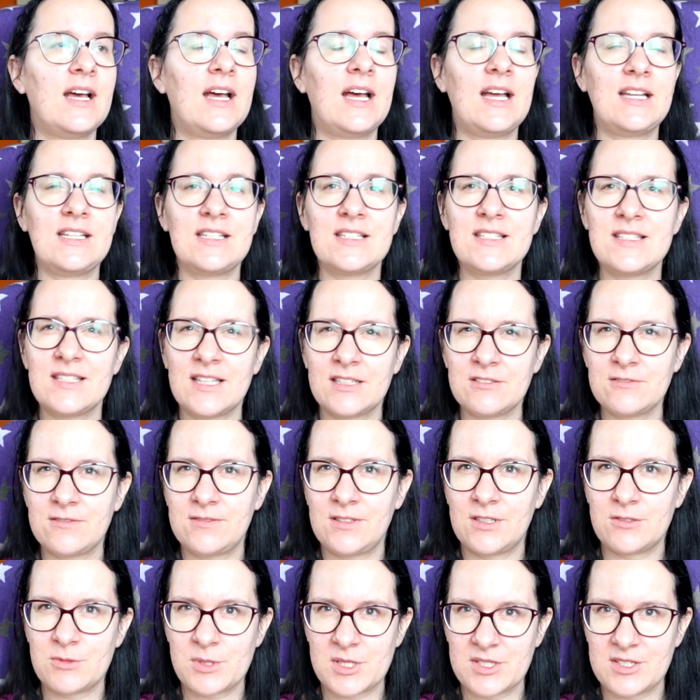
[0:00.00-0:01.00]
And the
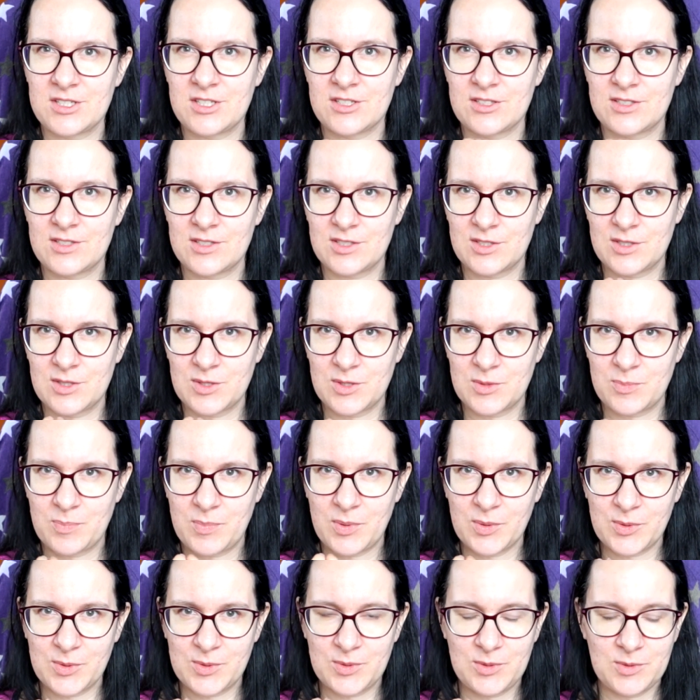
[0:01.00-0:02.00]
sunflowers just
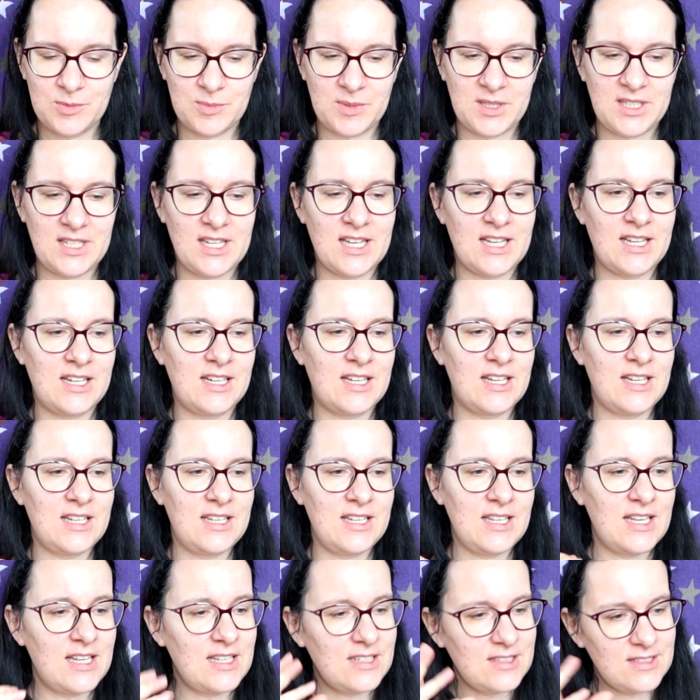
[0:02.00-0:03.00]
spoke to me, and
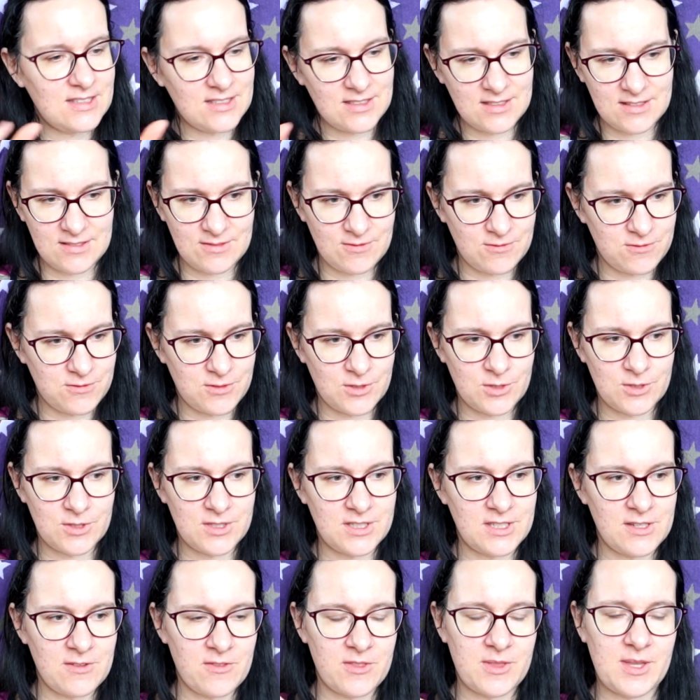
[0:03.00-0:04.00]
I had for
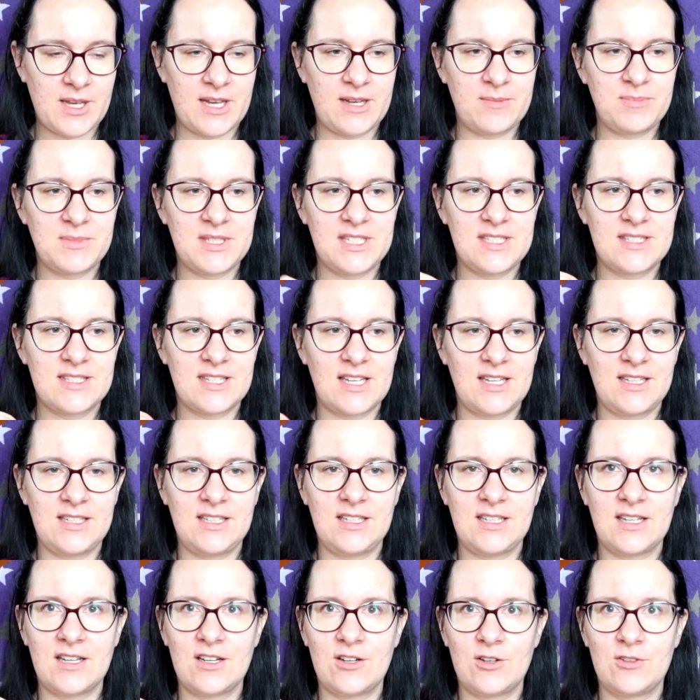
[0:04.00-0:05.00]
some time this
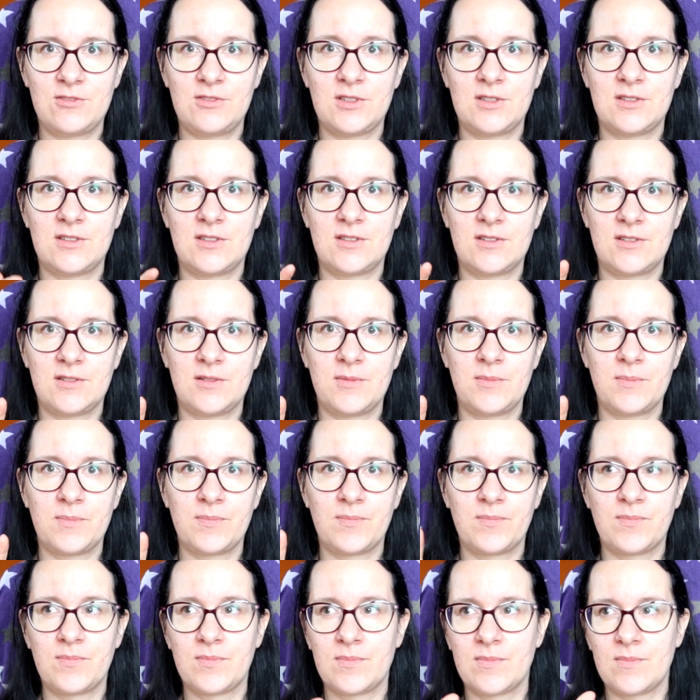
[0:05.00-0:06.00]
idea of a
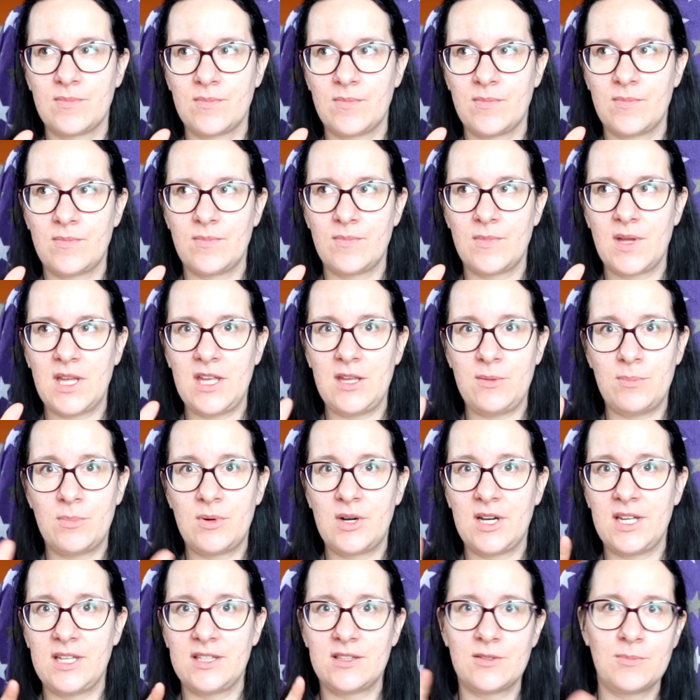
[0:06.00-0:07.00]

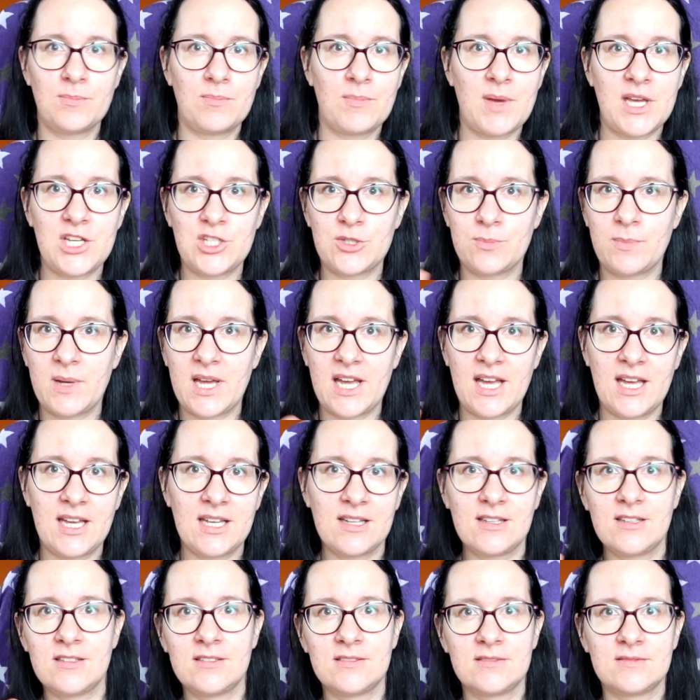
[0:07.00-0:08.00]
hybrid mesh
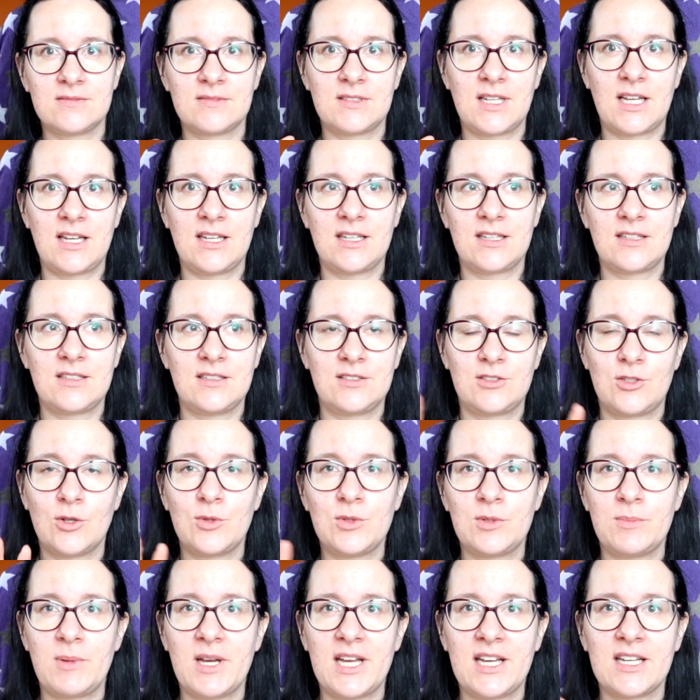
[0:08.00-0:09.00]
bag, like
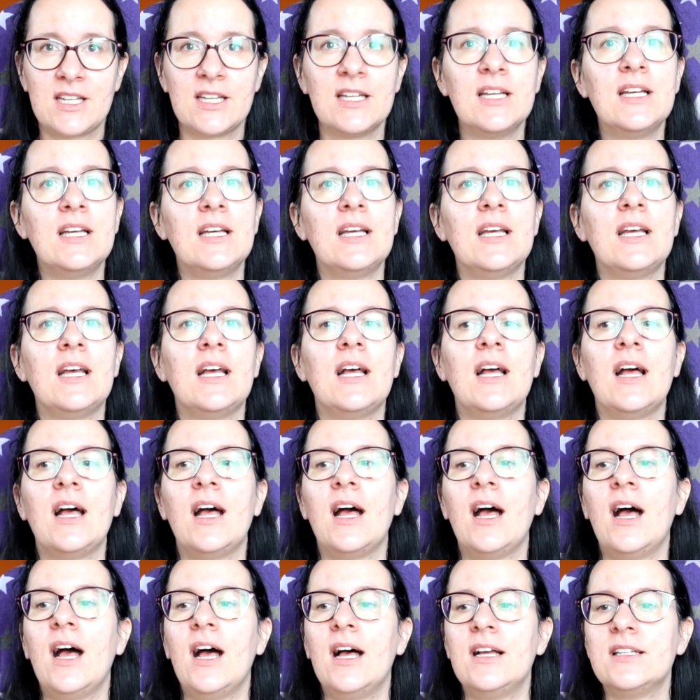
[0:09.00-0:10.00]
tote bag.
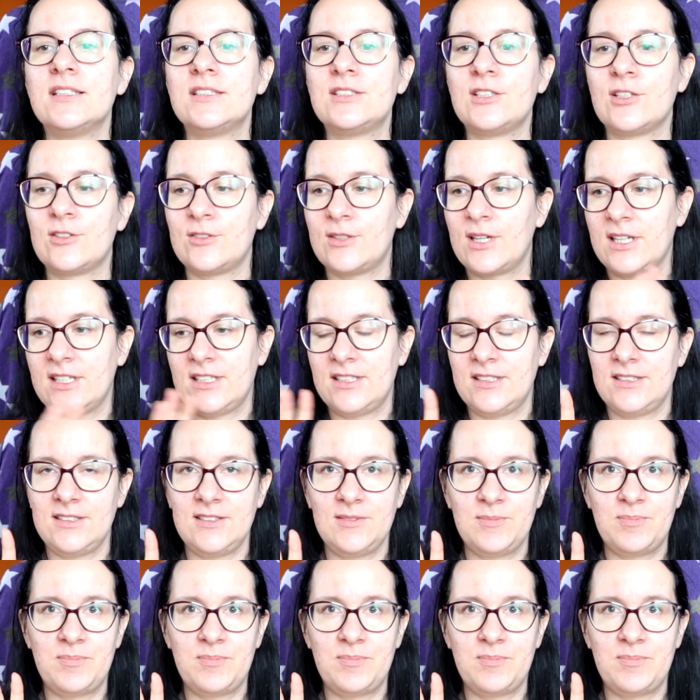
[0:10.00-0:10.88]
So I